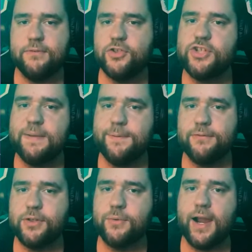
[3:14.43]
shape of
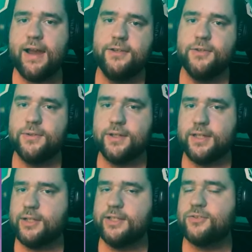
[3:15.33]
the graph. You look
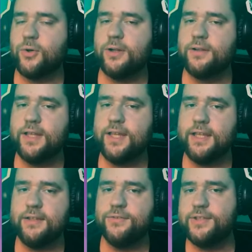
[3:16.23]
at historically
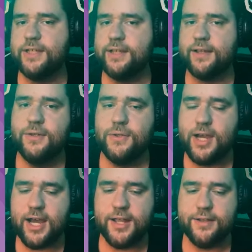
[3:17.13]
and you see like you
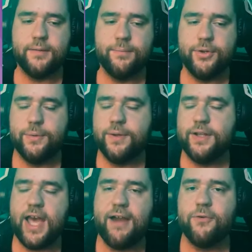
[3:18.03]
had,
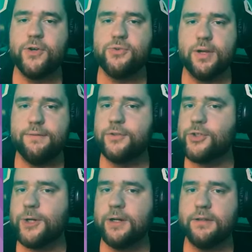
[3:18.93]
an average rate of
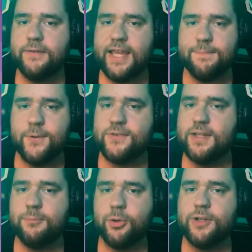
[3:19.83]
return of
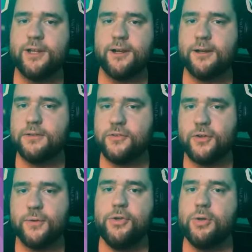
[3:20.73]
8% per year.
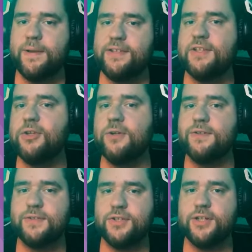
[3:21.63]
So you're basing your
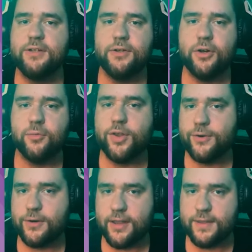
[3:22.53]
decision on
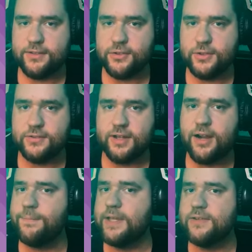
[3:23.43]
whether or not that's a good
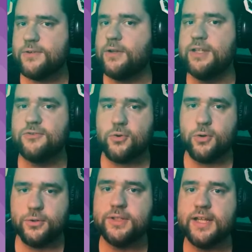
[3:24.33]
stock based on
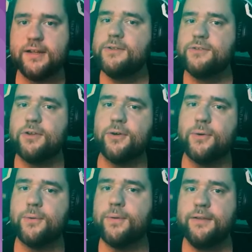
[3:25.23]
historical data.
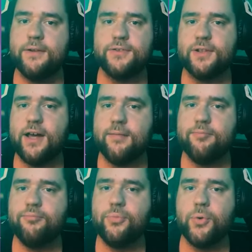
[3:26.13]
So there's a lot
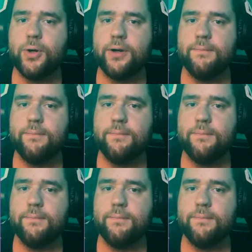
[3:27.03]
more